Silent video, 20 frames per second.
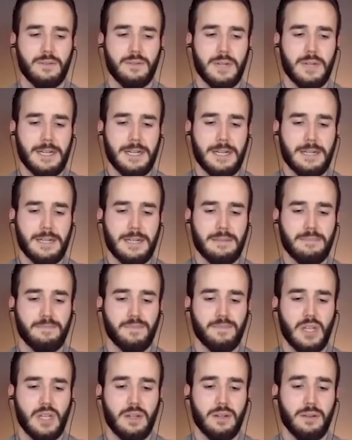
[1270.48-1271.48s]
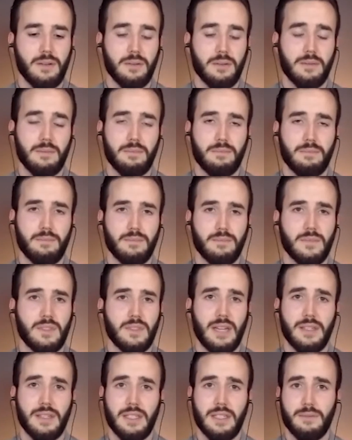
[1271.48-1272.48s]
of
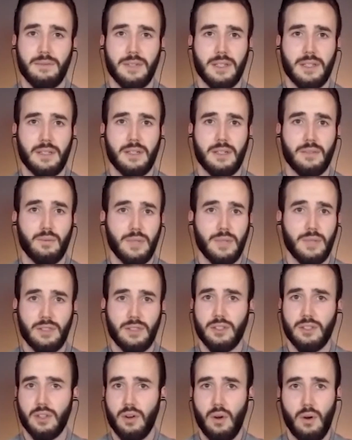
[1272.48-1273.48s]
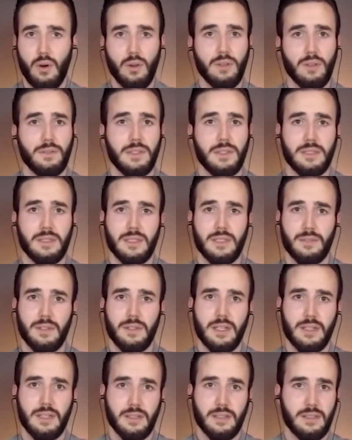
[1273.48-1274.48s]
scientific research on all of these
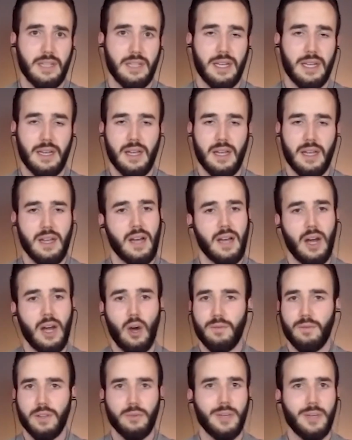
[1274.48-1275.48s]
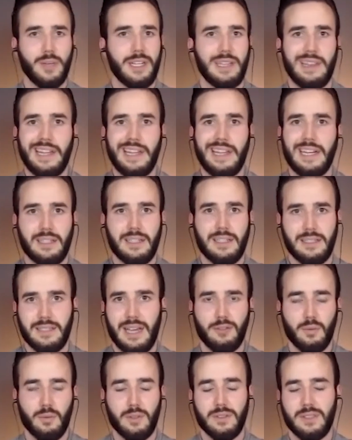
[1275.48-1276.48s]
different things that hopefully we can link to
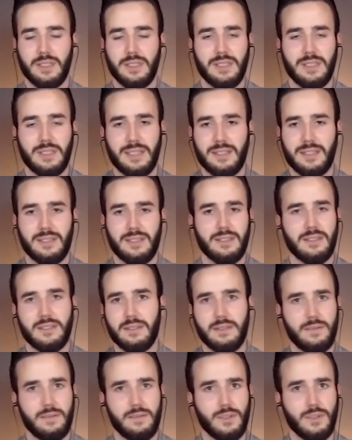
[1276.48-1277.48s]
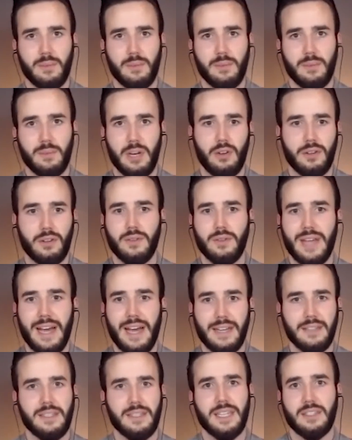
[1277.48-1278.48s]
this afterwards, because that's, for somebody to look
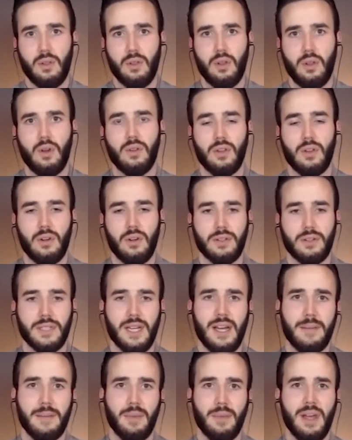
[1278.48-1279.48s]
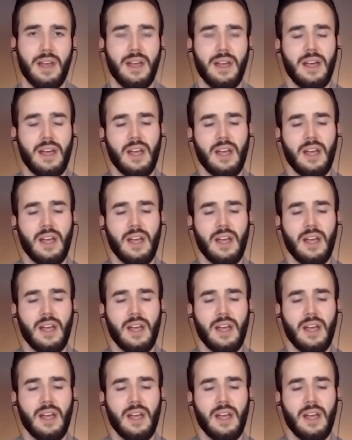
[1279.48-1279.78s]
through that, it takes a long, long time.